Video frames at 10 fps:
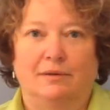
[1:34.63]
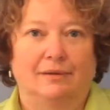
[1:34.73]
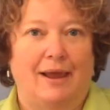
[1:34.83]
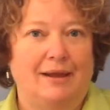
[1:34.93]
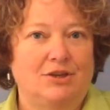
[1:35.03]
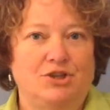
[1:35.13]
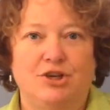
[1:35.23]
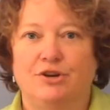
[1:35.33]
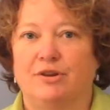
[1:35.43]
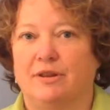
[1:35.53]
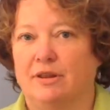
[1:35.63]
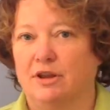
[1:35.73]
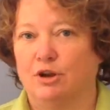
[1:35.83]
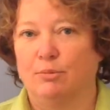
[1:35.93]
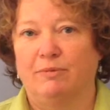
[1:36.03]
last year and the
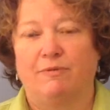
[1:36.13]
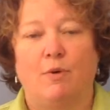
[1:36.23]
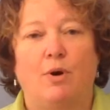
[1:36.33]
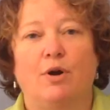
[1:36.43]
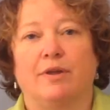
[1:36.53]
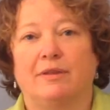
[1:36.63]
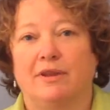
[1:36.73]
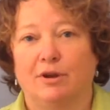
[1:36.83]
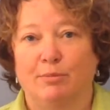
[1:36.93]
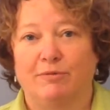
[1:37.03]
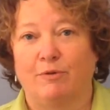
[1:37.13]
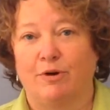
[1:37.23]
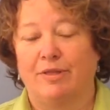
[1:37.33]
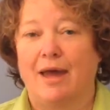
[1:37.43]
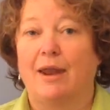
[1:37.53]
year before and the year before
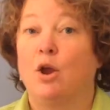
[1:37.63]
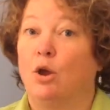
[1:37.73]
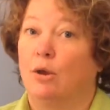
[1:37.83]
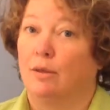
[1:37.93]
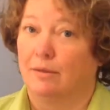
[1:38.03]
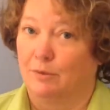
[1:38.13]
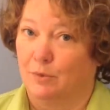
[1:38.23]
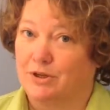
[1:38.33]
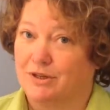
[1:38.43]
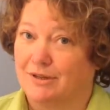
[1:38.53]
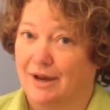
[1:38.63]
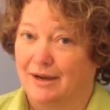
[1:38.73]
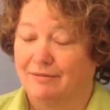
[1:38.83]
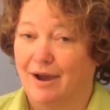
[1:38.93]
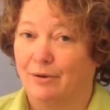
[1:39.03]
that, which is kind
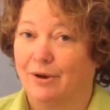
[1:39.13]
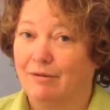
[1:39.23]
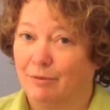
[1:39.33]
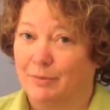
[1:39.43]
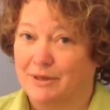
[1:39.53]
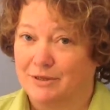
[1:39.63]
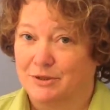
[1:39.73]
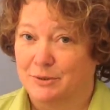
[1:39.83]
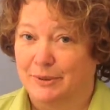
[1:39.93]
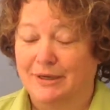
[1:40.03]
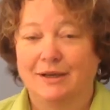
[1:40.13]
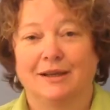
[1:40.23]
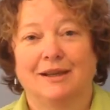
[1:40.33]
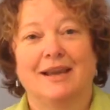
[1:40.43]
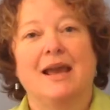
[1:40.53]
of how governments do it.
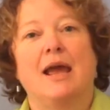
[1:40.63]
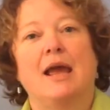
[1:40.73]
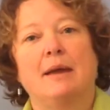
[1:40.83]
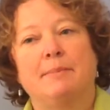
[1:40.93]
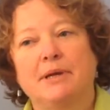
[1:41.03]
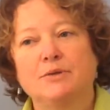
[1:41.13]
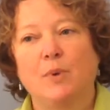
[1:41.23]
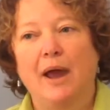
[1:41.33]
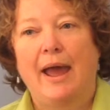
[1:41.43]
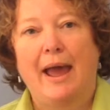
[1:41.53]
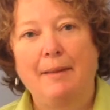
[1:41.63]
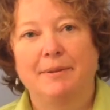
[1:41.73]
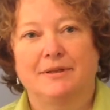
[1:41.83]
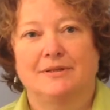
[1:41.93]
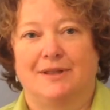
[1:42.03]
Because what
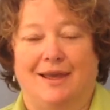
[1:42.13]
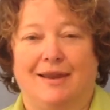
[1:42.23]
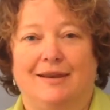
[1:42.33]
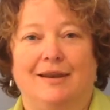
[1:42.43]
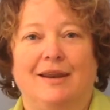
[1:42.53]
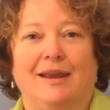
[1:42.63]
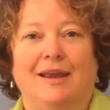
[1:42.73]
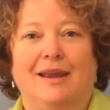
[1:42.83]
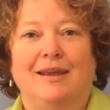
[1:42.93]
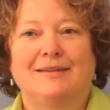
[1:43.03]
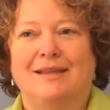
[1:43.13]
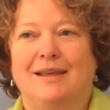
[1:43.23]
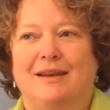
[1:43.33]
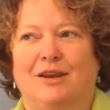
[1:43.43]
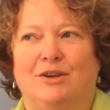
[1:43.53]
happens then is
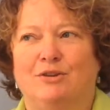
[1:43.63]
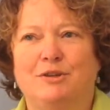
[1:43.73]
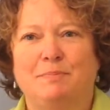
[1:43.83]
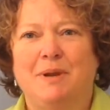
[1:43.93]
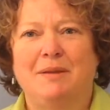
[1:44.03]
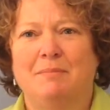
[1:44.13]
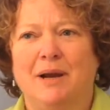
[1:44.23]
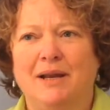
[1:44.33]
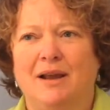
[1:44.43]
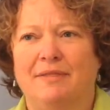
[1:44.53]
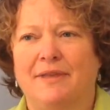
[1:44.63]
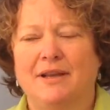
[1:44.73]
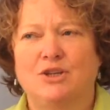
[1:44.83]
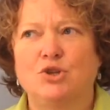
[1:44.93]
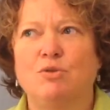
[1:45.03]
that you're spending money on
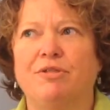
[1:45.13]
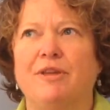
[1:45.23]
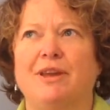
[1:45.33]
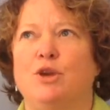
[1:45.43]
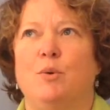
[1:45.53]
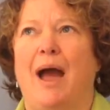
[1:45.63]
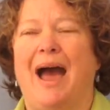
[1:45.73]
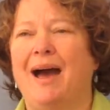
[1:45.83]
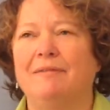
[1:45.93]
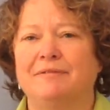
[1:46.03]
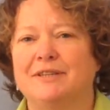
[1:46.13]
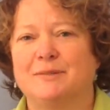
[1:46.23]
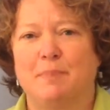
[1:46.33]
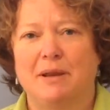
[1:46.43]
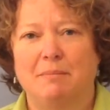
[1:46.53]
things you think you have to
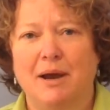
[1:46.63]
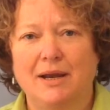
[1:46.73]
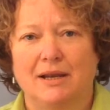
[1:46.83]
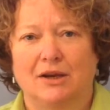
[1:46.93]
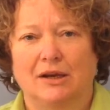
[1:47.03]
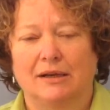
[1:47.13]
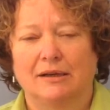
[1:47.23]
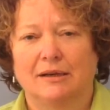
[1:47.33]
spend money on.